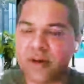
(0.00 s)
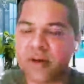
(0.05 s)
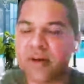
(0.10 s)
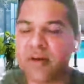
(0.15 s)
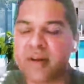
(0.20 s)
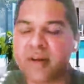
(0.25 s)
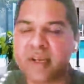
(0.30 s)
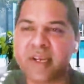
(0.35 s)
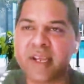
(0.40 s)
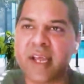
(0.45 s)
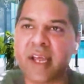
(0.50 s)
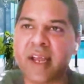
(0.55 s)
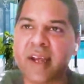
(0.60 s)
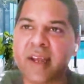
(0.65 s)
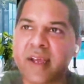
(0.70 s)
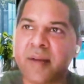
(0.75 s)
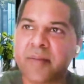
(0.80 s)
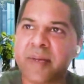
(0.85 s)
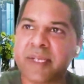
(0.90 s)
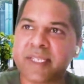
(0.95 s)
or or it
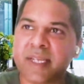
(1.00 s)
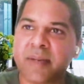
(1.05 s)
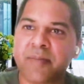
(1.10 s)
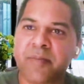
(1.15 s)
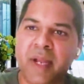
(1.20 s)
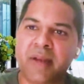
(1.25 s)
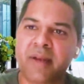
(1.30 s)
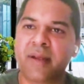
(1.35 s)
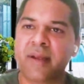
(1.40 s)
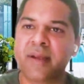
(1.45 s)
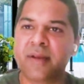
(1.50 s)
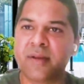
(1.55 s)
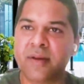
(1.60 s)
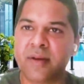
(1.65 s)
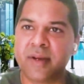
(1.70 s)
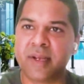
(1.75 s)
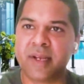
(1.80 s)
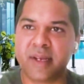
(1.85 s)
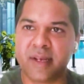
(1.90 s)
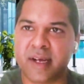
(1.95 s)
can come as a
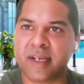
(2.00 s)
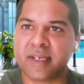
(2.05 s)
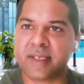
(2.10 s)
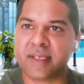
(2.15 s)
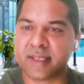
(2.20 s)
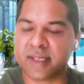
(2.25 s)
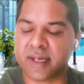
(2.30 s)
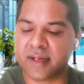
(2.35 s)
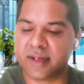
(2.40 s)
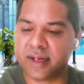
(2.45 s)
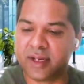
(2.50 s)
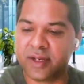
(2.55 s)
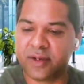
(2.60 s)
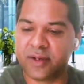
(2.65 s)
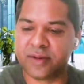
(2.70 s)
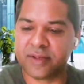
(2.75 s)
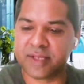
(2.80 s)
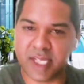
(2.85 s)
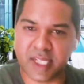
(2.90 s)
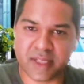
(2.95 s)
mandatory task under
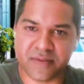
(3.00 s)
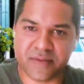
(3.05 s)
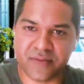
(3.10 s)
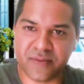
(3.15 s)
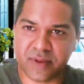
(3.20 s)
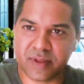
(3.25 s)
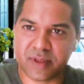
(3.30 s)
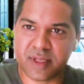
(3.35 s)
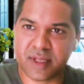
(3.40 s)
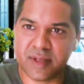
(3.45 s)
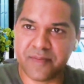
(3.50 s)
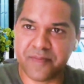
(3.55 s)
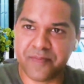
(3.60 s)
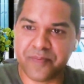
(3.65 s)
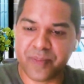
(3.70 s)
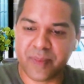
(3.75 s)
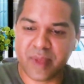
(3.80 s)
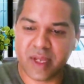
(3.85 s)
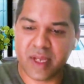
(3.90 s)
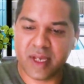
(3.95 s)
your salesforce
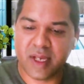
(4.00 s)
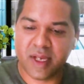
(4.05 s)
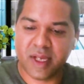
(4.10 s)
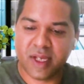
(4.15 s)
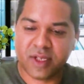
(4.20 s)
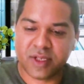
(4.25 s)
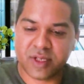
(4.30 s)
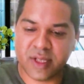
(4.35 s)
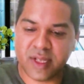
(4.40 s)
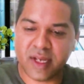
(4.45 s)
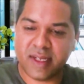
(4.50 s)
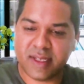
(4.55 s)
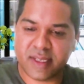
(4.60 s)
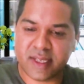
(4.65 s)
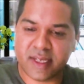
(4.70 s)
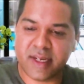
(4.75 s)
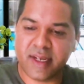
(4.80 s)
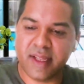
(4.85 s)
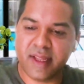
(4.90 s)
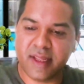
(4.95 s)
so there are
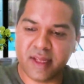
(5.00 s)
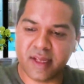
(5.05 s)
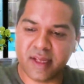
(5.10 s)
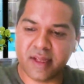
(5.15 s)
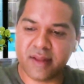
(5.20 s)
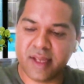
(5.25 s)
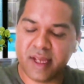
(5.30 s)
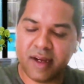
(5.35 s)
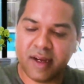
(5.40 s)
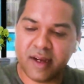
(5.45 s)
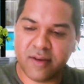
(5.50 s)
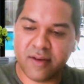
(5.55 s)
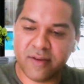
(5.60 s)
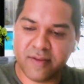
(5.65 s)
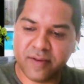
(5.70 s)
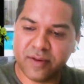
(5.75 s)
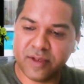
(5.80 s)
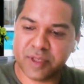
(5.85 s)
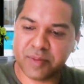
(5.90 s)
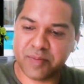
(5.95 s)
certain, there are
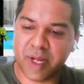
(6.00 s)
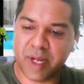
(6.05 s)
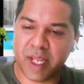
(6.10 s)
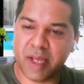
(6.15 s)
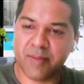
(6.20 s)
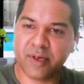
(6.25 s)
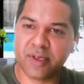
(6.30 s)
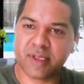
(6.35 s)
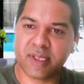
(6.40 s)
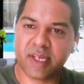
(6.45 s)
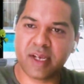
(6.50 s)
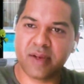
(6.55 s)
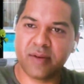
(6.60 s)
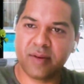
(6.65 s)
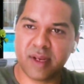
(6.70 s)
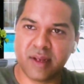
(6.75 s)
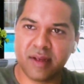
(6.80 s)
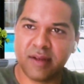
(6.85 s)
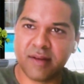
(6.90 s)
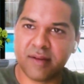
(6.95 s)
of course playbooks that you
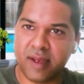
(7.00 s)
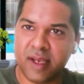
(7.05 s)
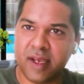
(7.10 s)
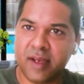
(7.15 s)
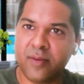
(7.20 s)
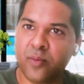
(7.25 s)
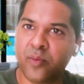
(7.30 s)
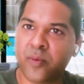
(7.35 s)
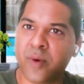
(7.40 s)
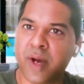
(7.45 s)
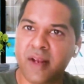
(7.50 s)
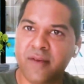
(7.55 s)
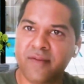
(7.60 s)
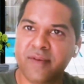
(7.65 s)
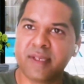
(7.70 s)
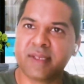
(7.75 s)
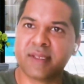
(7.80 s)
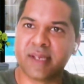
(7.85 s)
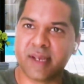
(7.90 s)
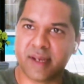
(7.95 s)
can create while
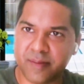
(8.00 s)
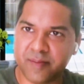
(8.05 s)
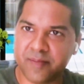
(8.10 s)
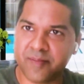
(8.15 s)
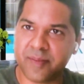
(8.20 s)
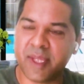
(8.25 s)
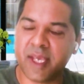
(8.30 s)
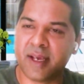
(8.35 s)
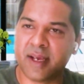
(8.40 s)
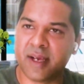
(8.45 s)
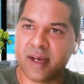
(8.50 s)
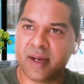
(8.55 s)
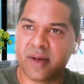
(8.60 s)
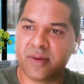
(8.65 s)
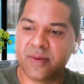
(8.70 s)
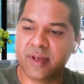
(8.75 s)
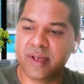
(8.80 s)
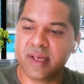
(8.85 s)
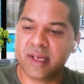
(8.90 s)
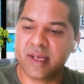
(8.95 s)
we set up the
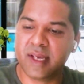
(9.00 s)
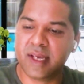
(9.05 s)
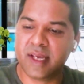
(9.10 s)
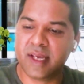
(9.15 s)
account,